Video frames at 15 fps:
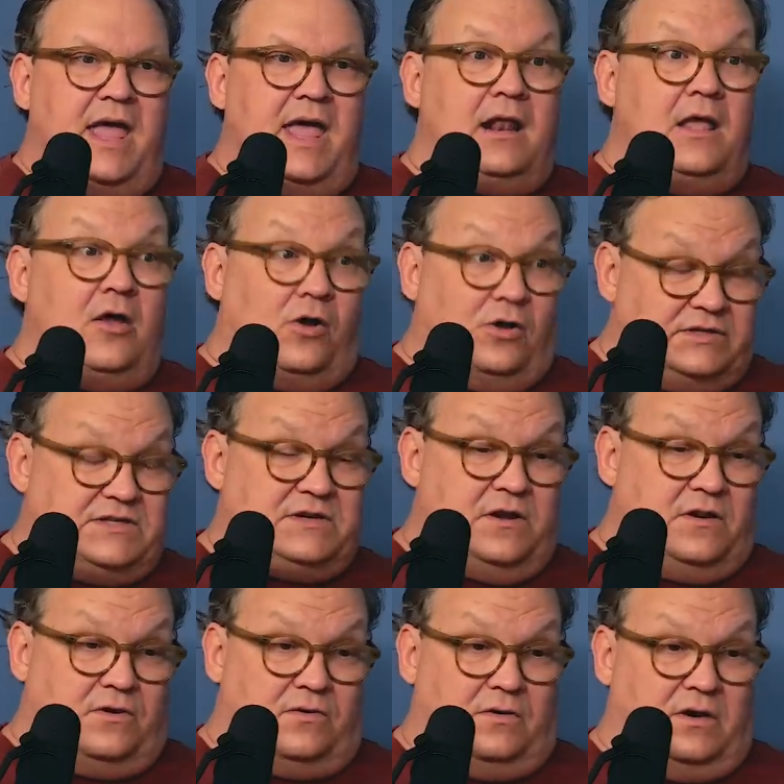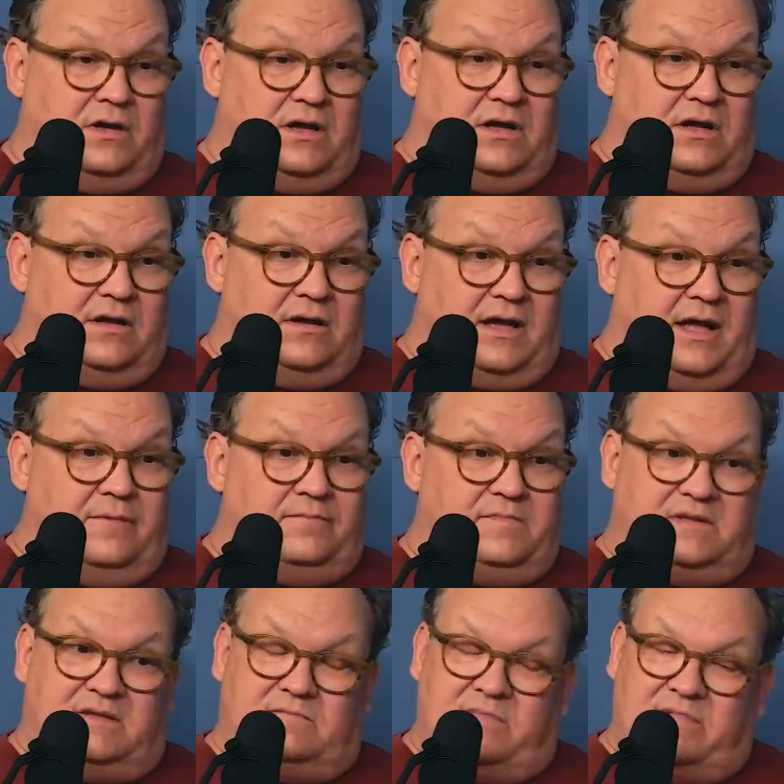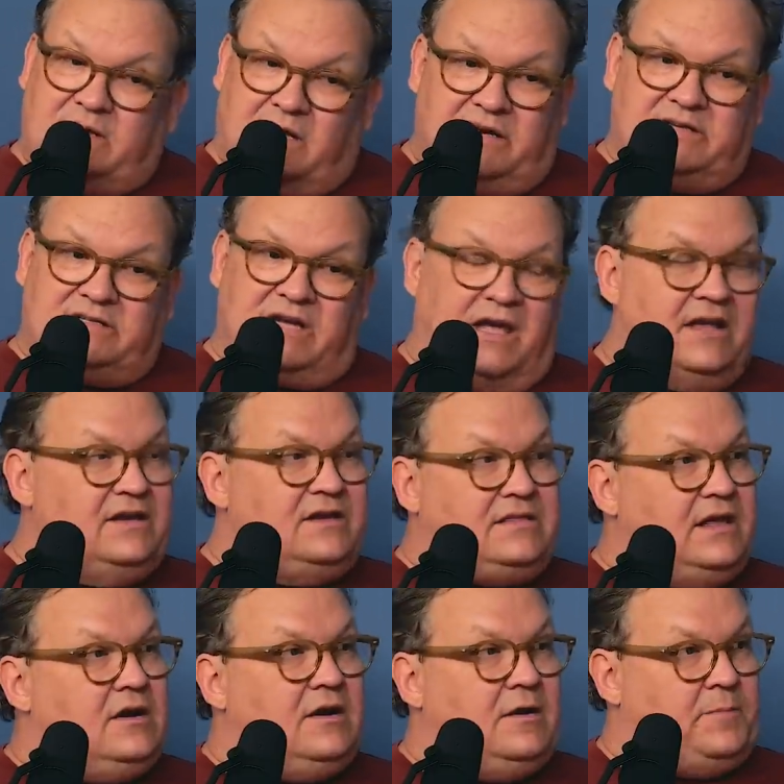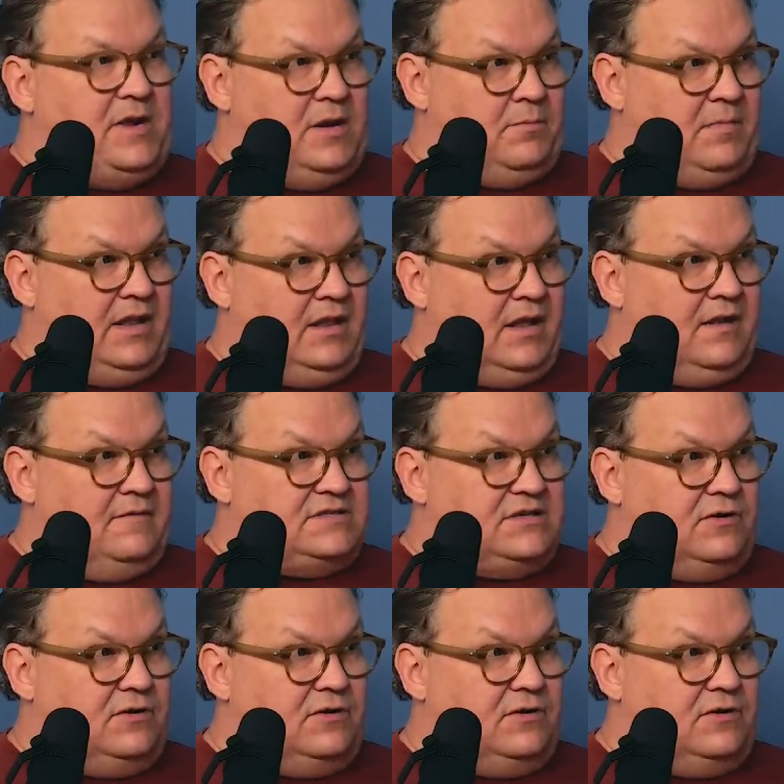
And I also, I've done a ton of therapy in my life.